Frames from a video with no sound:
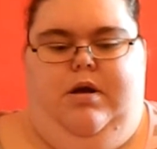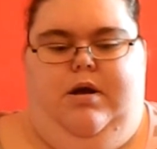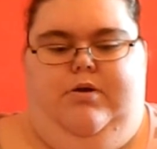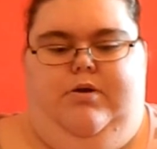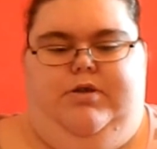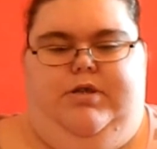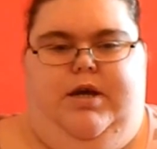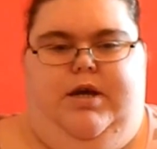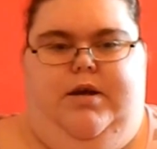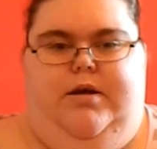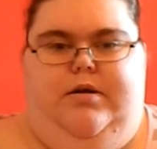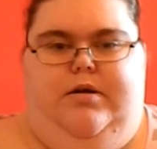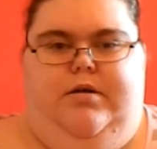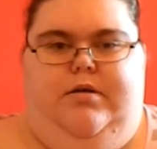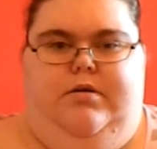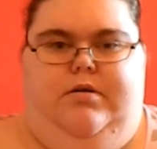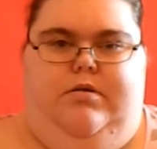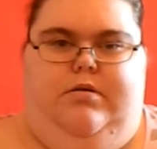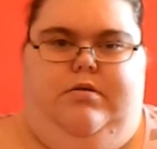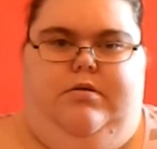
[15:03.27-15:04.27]
was like,
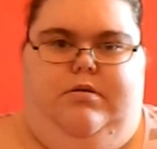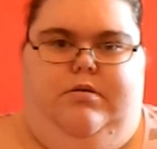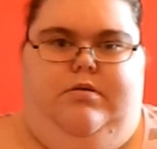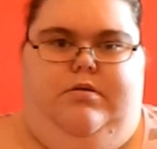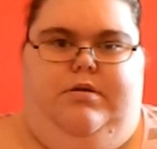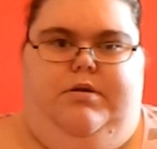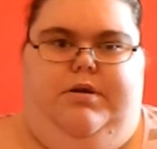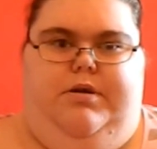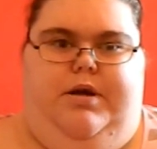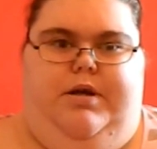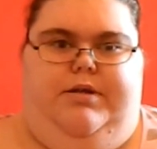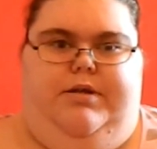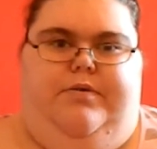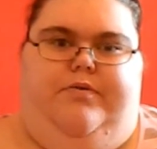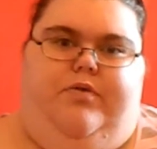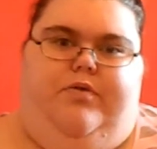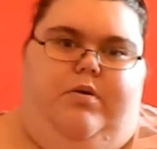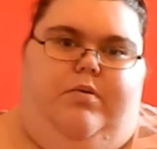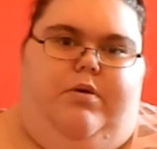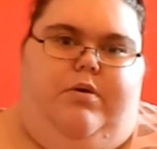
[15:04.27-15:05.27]
I
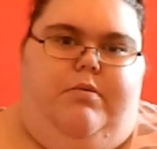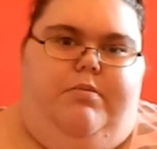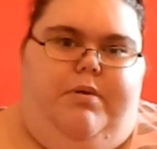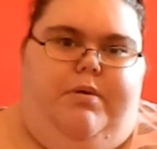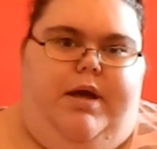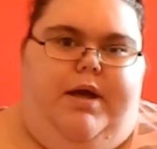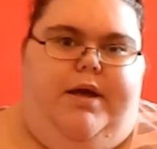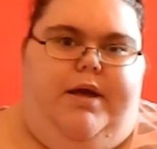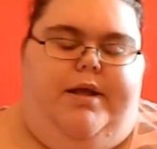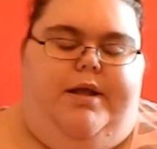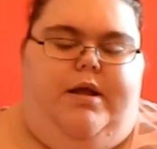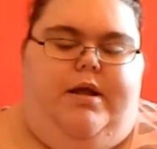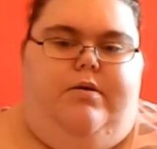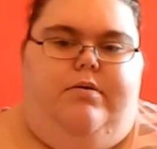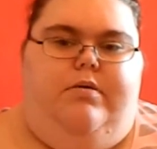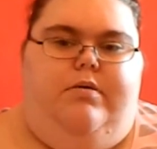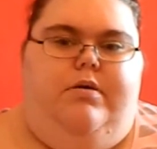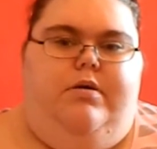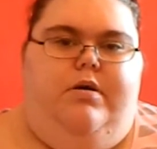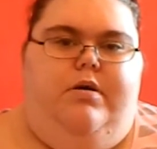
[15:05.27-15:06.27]
definitely want to be here
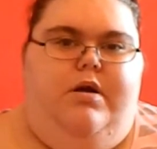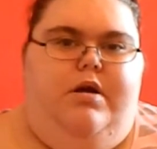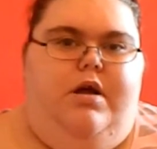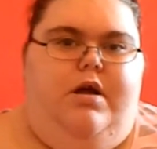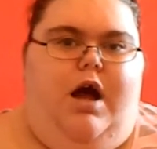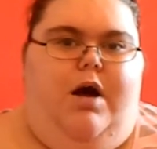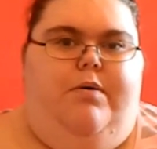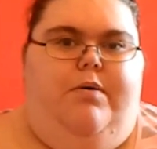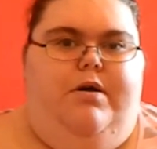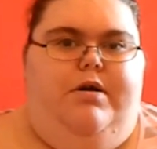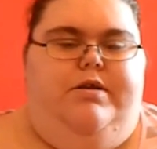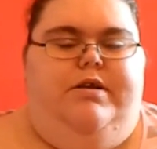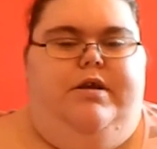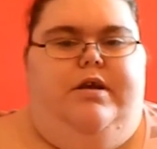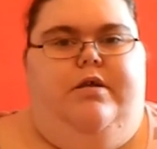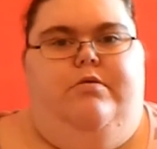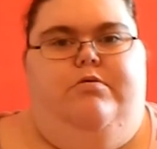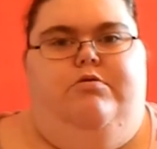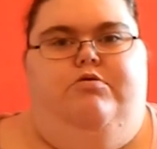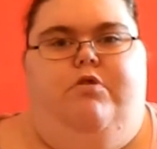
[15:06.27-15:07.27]
now. I want to
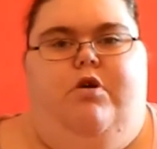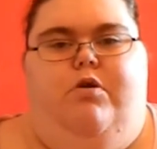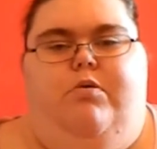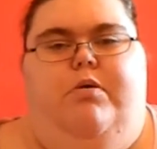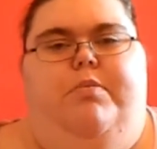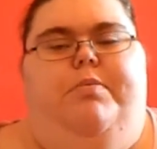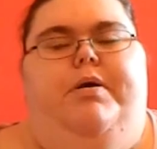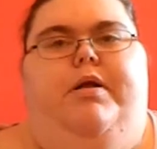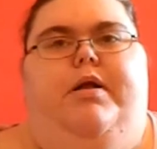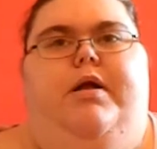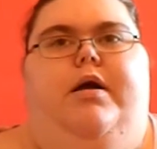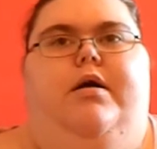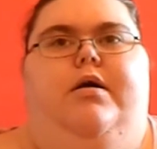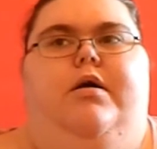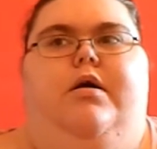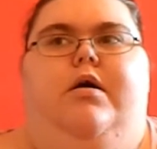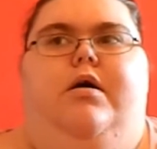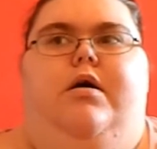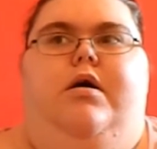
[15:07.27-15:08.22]
see them grow up in that.